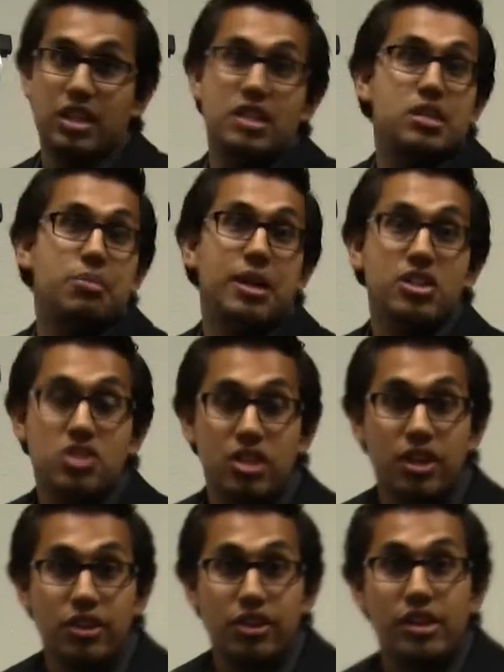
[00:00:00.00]
That depends
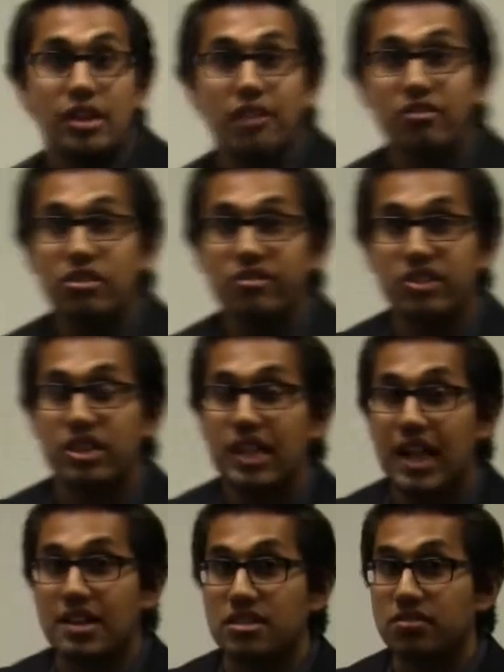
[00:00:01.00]
on the level of your
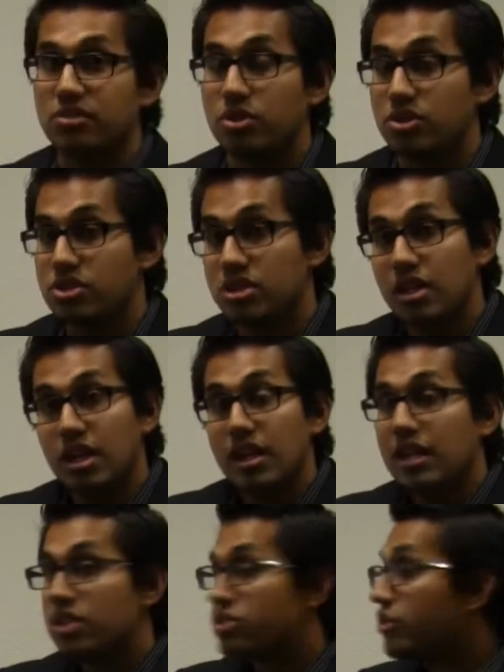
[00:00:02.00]
class, of course.
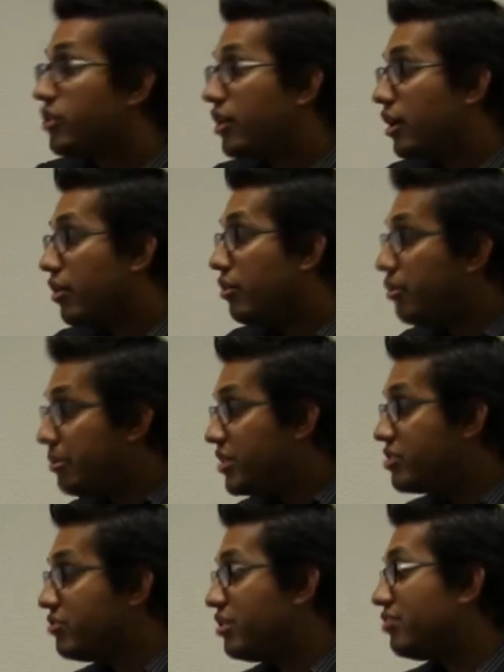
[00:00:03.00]
So there are a whole
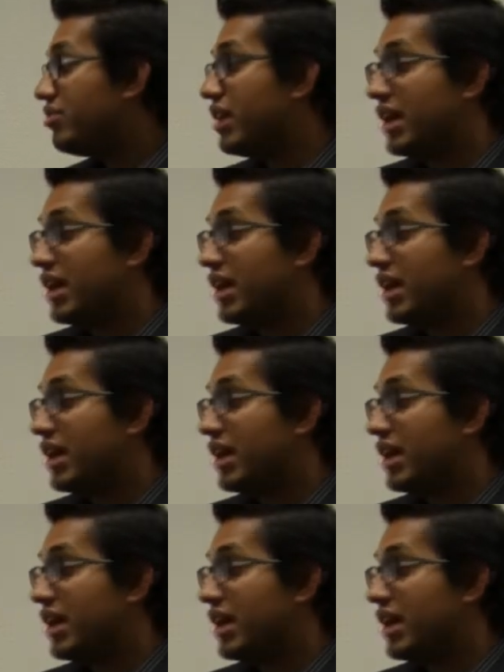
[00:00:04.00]
bunch of different